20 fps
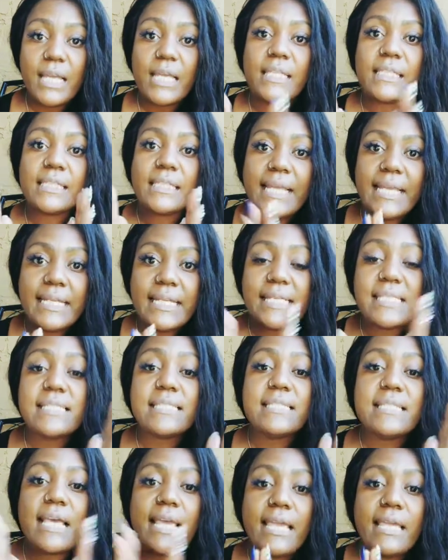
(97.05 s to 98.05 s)
Ladies,
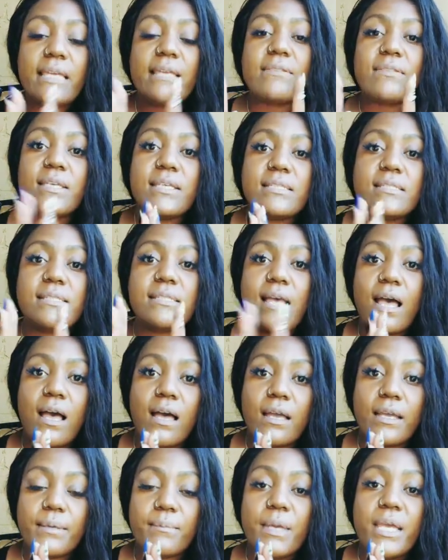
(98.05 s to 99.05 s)
take this
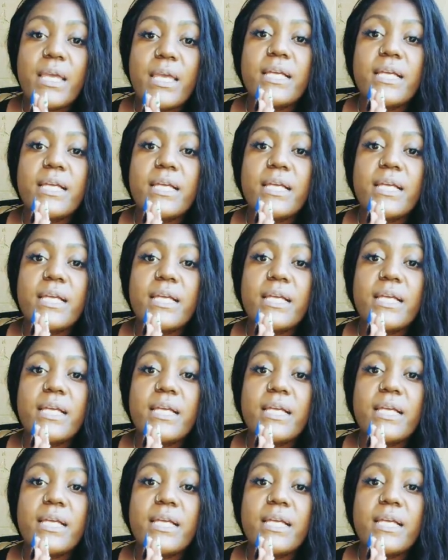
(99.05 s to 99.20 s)
time